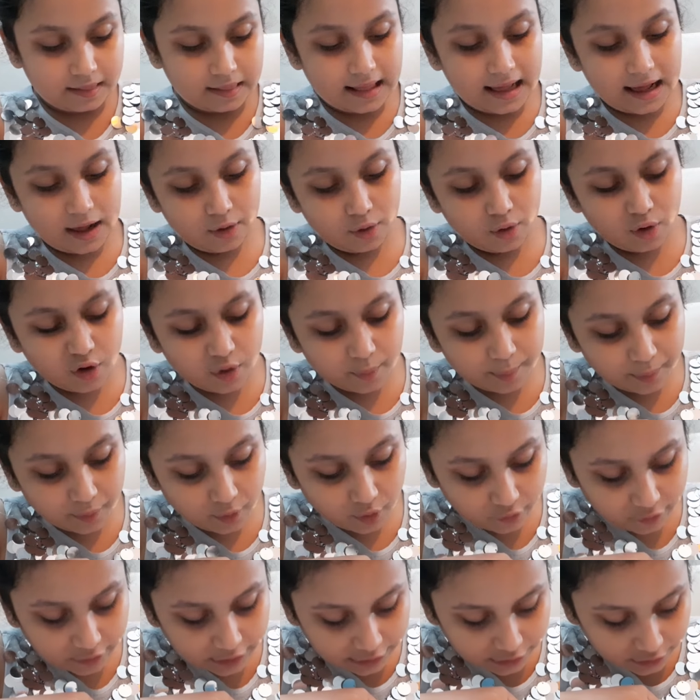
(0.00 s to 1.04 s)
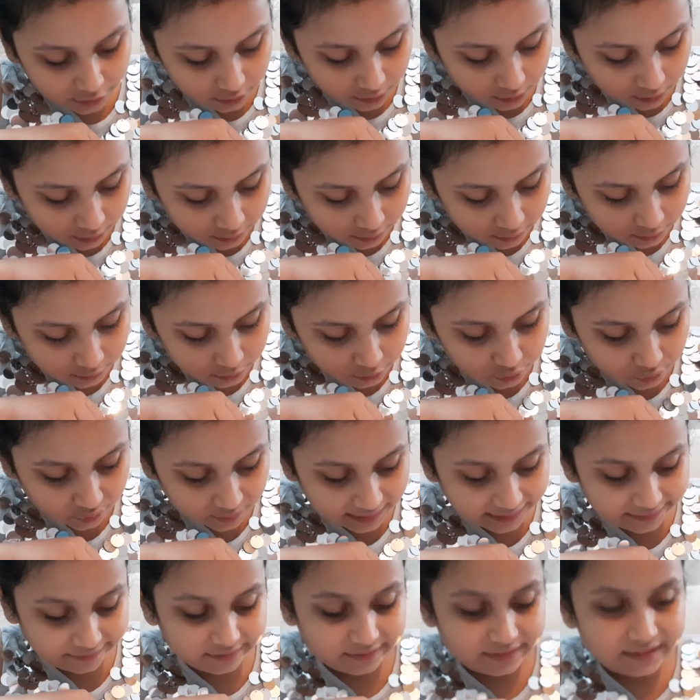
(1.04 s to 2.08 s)
I hope over here you
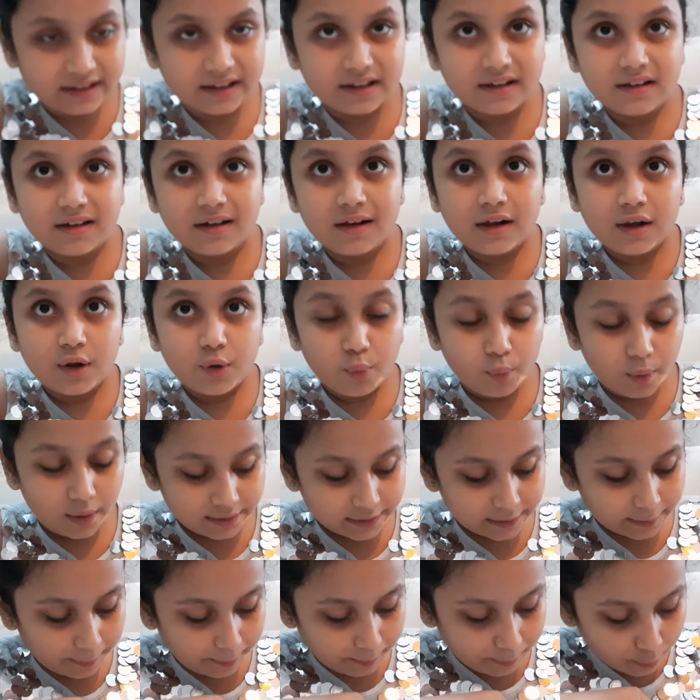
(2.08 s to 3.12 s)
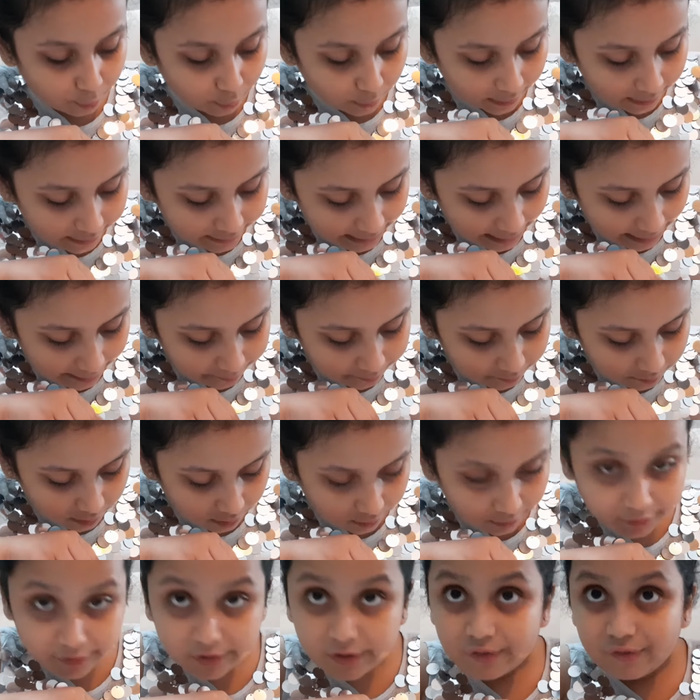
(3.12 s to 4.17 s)
can see what a poor and
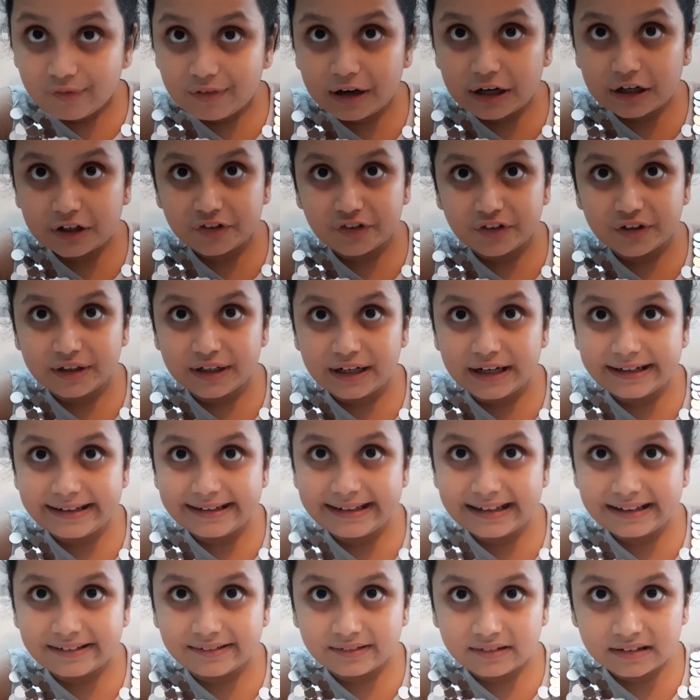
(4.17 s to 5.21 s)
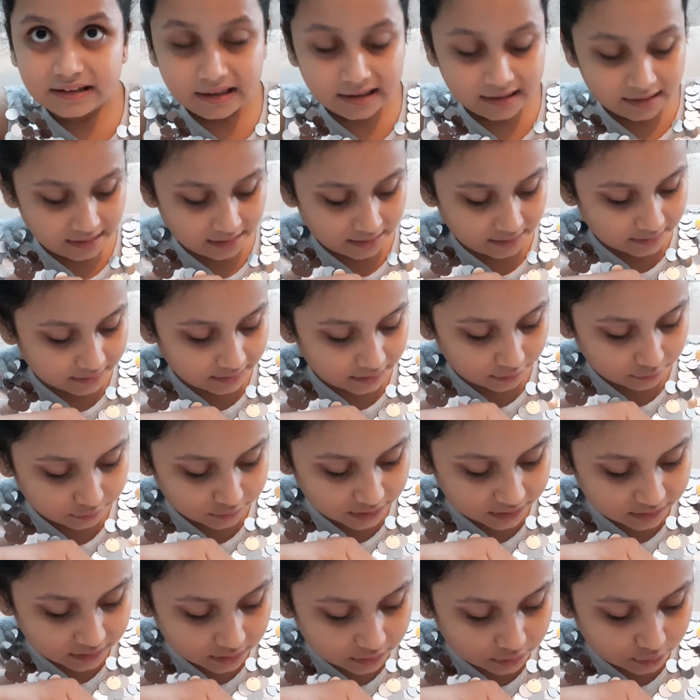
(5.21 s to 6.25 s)
blurred reflection it is. Now
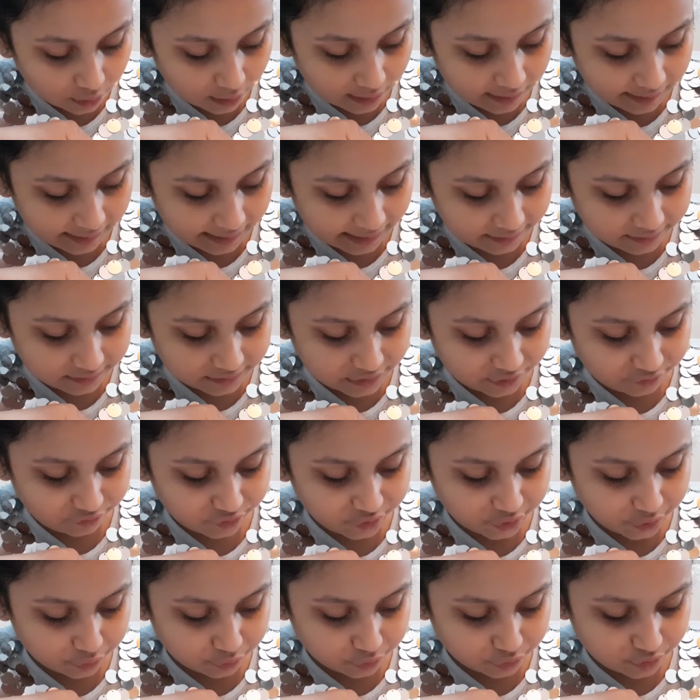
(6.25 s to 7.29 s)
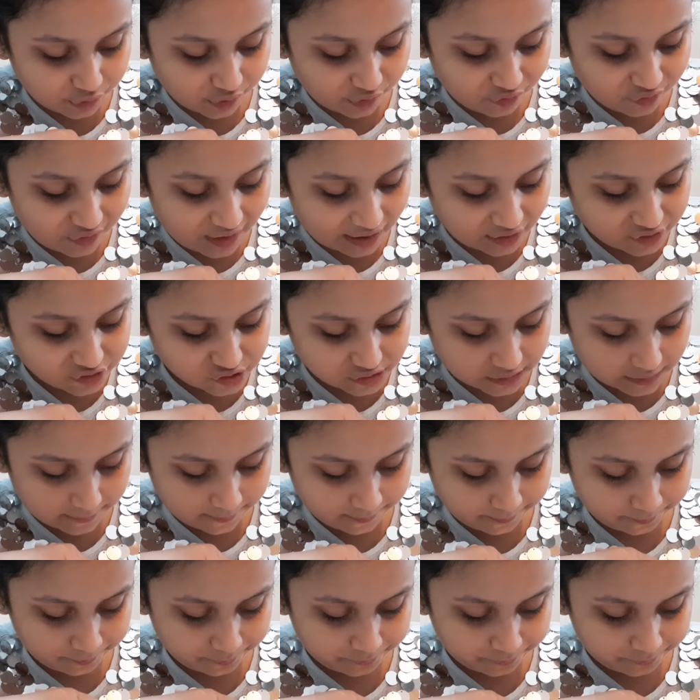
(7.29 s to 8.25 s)
this is called as diffuse reflection.